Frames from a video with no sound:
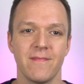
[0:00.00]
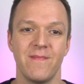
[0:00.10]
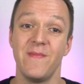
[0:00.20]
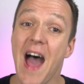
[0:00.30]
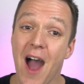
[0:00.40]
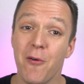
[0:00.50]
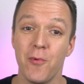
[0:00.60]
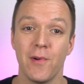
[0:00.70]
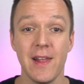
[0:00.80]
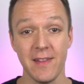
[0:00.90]

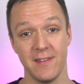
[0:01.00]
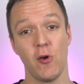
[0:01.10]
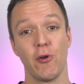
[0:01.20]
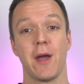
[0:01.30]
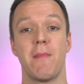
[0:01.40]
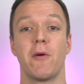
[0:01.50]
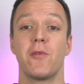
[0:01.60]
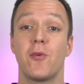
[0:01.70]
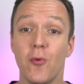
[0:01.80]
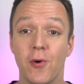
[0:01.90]
Now, let's talk
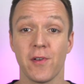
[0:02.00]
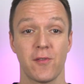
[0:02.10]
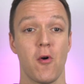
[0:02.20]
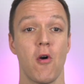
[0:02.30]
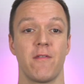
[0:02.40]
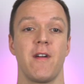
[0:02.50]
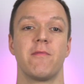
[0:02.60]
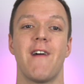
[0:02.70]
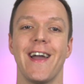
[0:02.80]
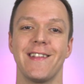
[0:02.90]
about Google's core web
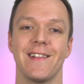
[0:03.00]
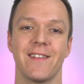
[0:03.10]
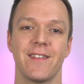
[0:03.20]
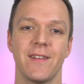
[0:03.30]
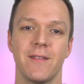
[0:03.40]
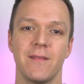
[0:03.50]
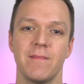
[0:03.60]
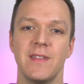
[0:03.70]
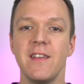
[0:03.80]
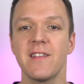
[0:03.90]
vitals.
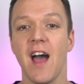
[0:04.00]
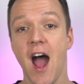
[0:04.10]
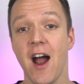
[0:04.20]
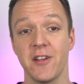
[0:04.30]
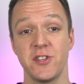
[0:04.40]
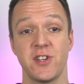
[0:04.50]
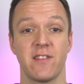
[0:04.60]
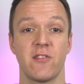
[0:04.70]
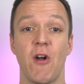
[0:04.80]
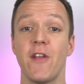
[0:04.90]
These aren't
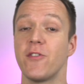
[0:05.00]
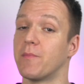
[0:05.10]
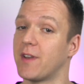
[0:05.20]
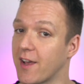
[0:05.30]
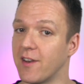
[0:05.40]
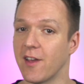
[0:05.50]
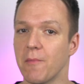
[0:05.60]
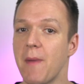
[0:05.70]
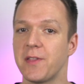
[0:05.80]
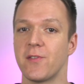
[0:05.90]
just random technical
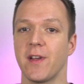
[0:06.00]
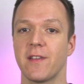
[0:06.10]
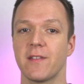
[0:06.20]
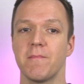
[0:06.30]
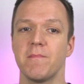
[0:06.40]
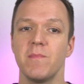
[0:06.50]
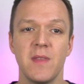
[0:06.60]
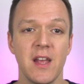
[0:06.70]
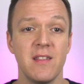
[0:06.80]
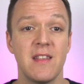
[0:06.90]
metrics.
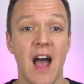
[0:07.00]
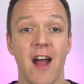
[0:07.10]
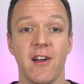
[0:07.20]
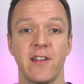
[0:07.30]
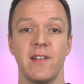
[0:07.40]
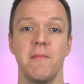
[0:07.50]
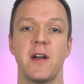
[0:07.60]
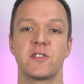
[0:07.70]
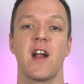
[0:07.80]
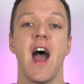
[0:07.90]
They directly
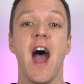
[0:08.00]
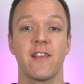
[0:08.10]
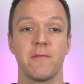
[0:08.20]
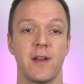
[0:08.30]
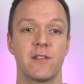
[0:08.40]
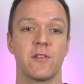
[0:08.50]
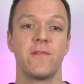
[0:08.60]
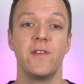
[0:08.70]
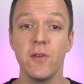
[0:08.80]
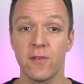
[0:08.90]
measure aspects
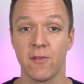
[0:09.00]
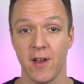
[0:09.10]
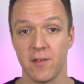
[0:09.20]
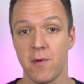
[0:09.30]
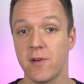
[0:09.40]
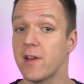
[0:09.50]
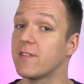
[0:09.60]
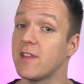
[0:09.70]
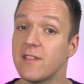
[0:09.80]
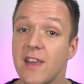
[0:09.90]
of user
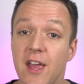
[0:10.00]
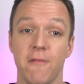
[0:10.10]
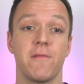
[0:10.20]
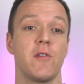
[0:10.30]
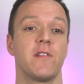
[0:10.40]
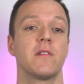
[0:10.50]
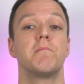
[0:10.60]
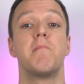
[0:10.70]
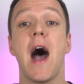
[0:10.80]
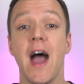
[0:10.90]
experience that influence
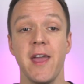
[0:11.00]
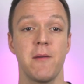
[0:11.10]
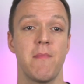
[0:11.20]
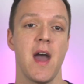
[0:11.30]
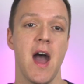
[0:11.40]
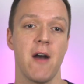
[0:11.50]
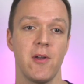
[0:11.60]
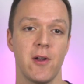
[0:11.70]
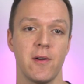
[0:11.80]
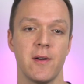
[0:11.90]
buying
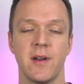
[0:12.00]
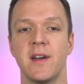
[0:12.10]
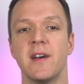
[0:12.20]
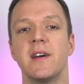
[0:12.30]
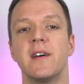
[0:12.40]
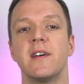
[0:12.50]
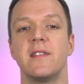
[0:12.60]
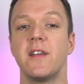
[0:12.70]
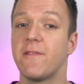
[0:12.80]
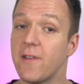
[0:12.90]
behavior.
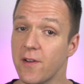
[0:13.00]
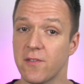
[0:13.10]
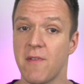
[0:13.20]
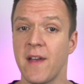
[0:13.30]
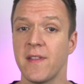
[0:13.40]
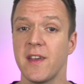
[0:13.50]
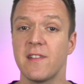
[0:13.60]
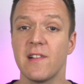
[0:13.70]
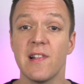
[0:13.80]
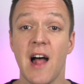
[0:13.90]
The first one
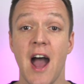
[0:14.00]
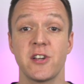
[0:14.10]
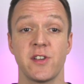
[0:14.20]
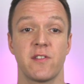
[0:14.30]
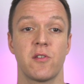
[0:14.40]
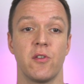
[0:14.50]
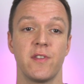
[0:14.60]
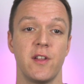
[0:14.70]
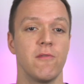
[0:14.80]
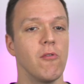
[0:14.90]
is largest
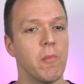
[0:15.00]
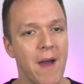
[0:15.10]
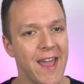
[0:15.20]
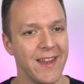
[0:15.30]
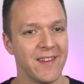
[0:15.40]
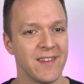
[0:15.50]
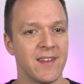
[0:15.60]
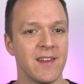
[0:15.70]
contentful paint.